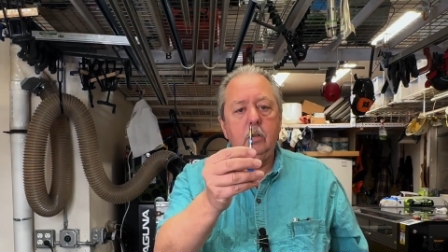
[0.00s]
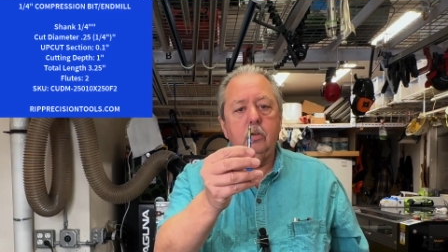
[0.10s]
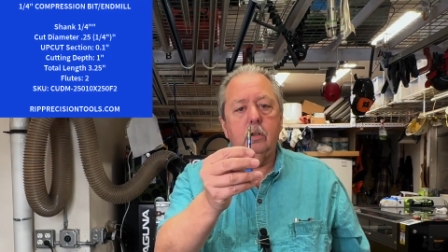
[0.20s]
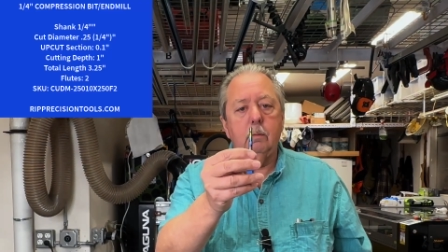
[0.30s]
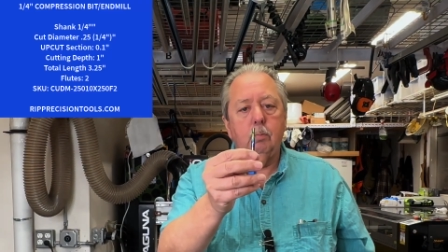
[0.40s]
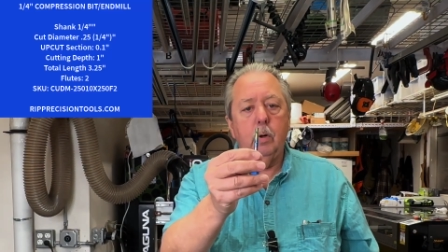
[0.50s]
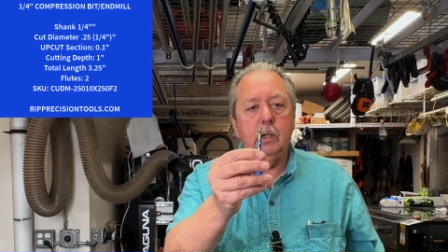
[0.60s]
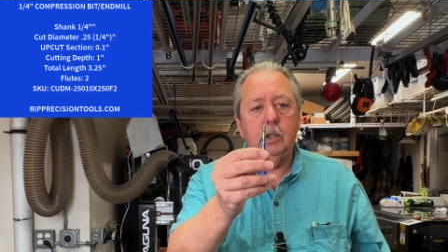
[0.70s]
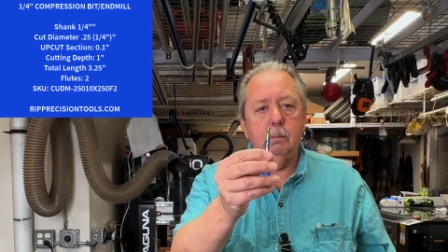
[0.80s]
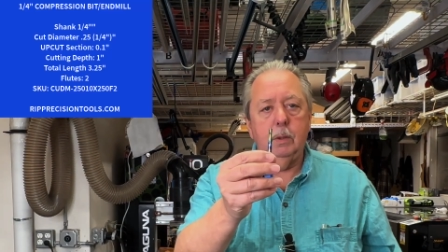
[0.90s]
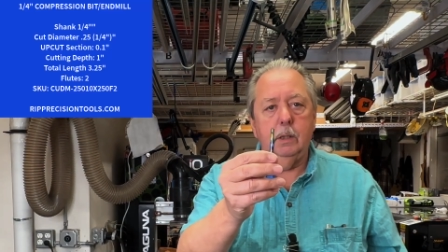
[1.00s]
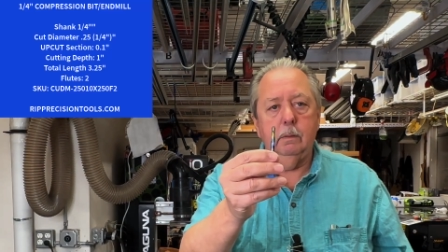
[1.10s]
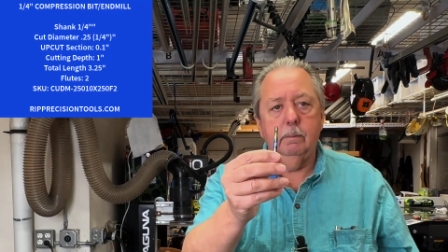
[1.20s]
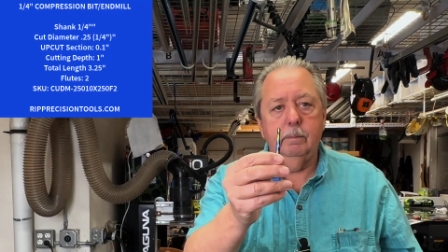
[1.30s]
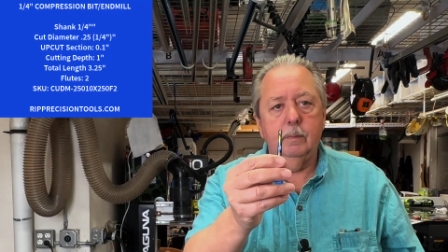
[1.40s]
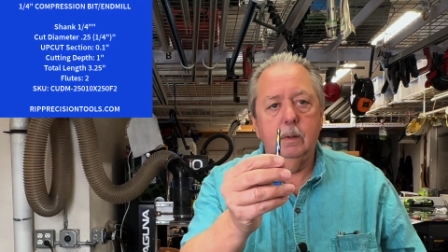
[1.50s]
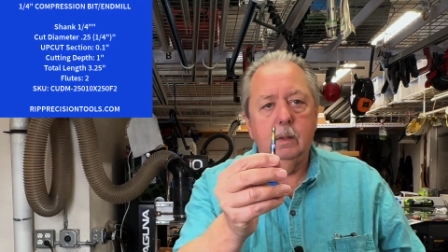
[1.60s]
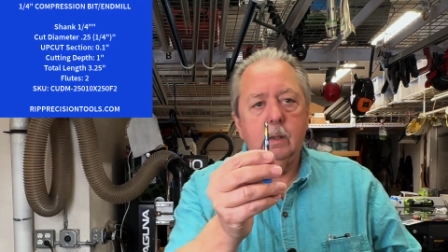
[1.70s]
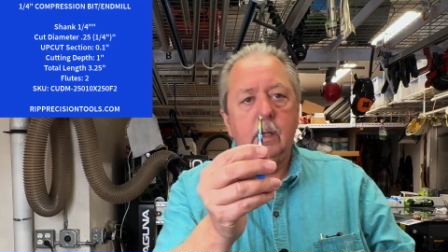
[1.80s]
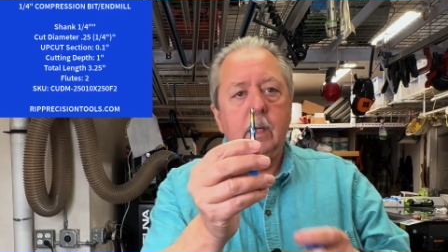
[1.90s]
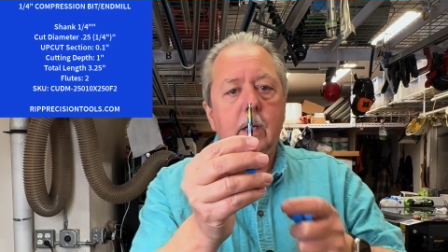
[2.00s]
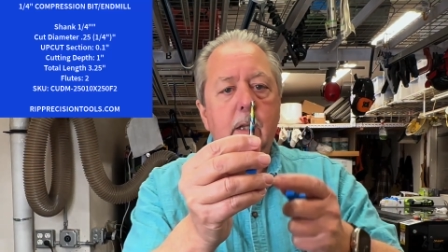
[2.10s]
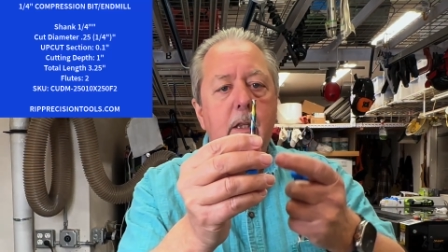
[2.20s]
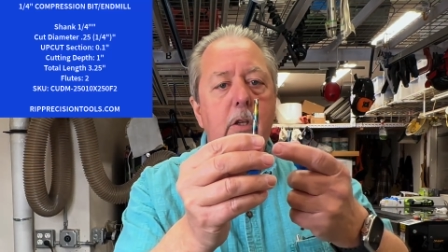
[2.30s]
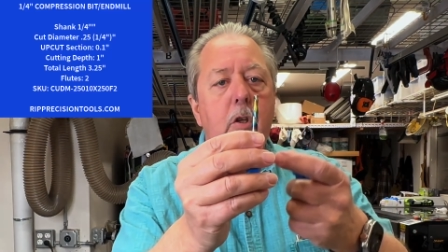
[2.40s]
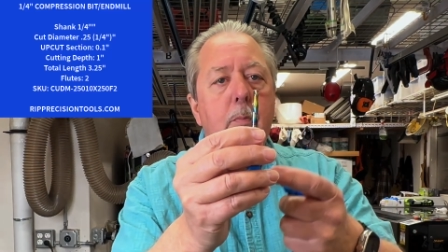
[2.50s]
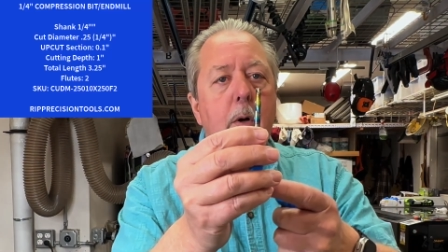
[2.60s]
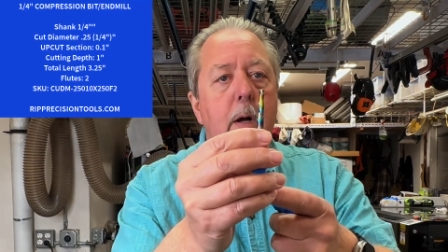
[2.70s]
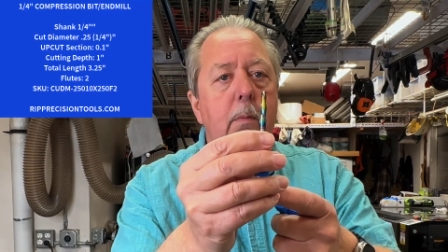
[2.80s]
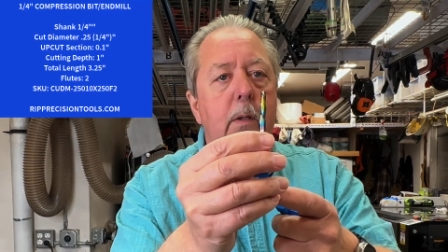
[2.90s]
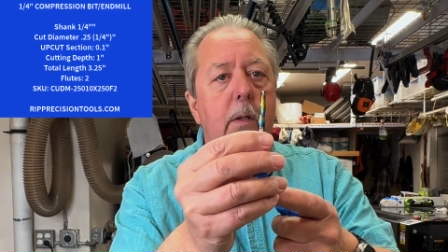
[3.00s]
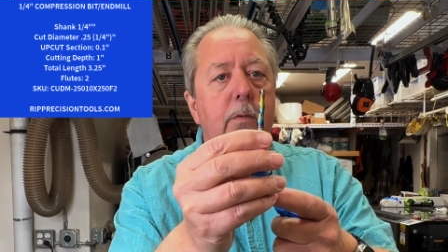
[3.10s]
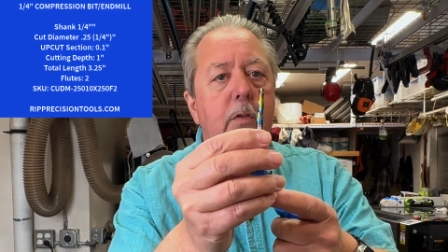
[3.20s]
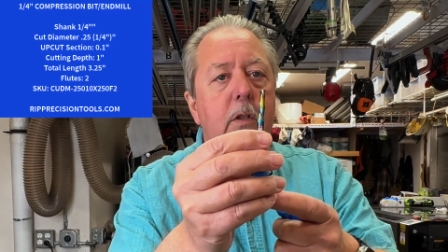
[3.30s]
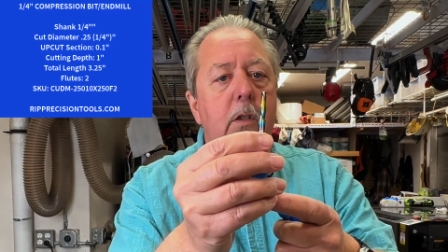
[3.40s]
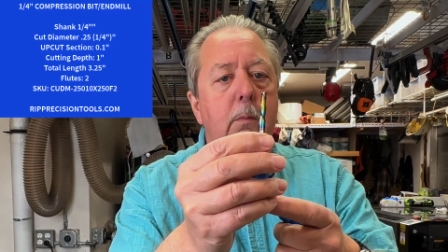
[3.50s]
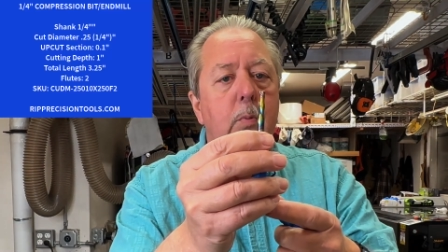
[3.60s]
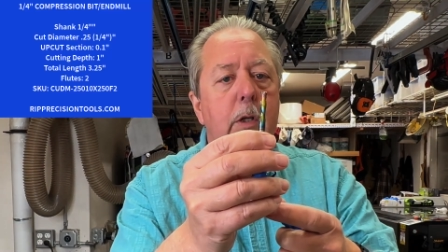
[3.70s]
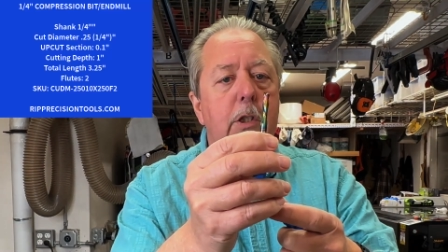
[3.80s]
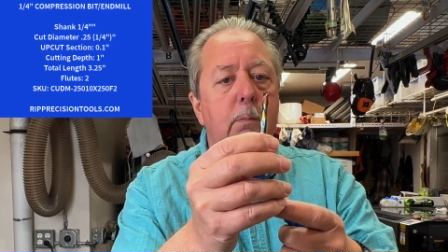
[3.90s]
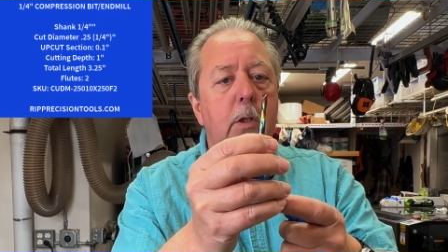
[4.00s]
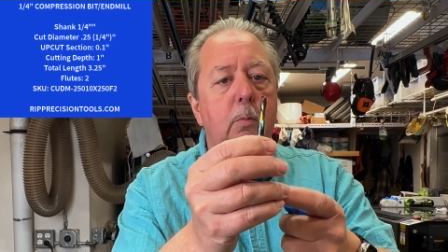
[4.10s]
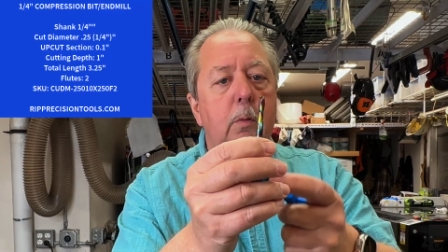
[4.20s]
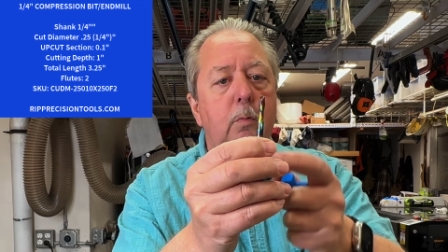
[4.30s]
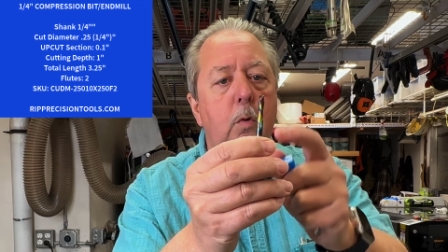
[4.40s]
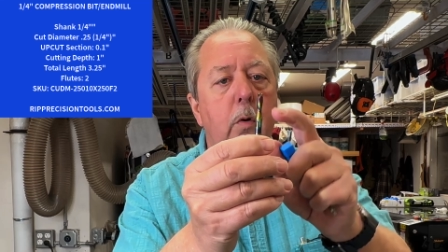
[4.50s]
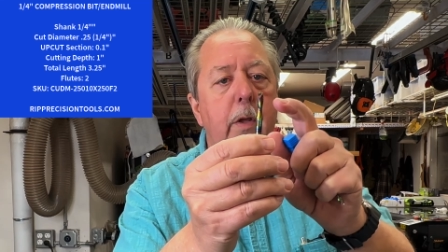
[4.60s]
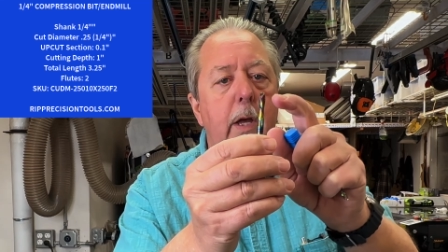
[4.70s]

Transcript: to use a compression bit, and I think you probably have seen compression bits before.